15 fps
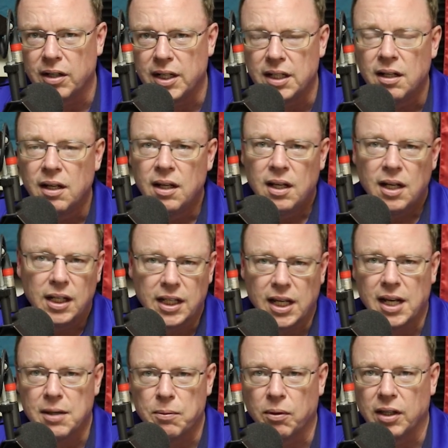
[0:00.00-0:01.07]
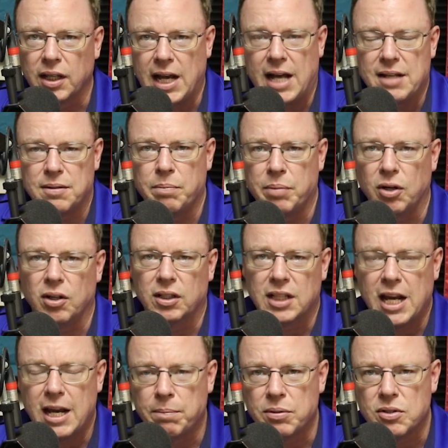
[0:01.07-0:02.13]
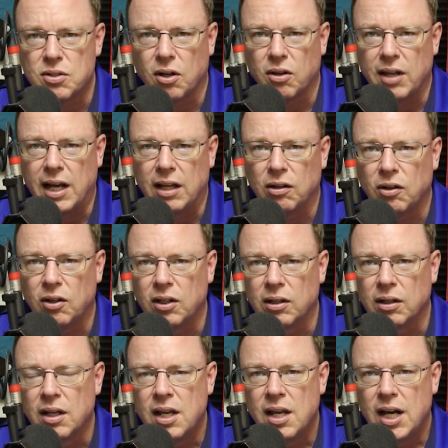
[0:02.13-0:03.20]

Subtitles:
And again, he really hasn't been on campus all that long.